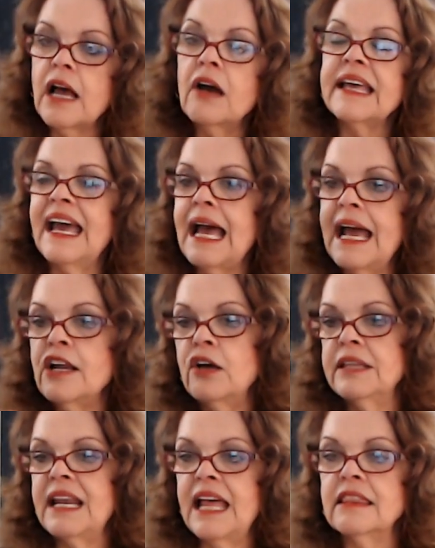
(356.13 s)
okay, I know
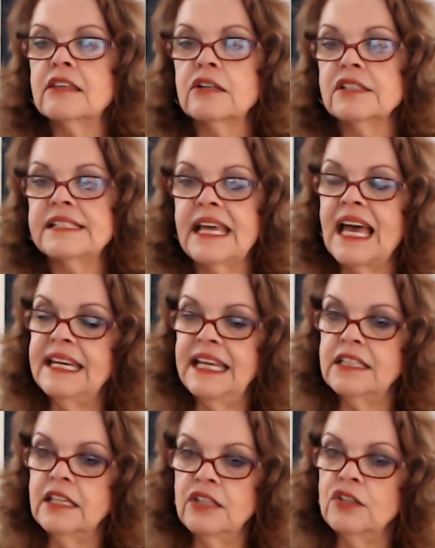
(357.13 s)
that on Thursday I need
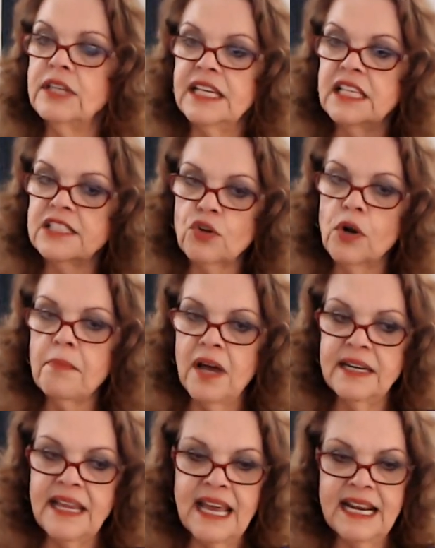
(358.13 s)
to do this or
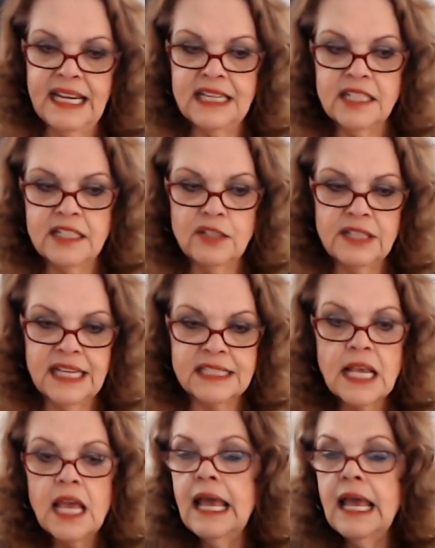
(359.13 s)
Monday I need to do this.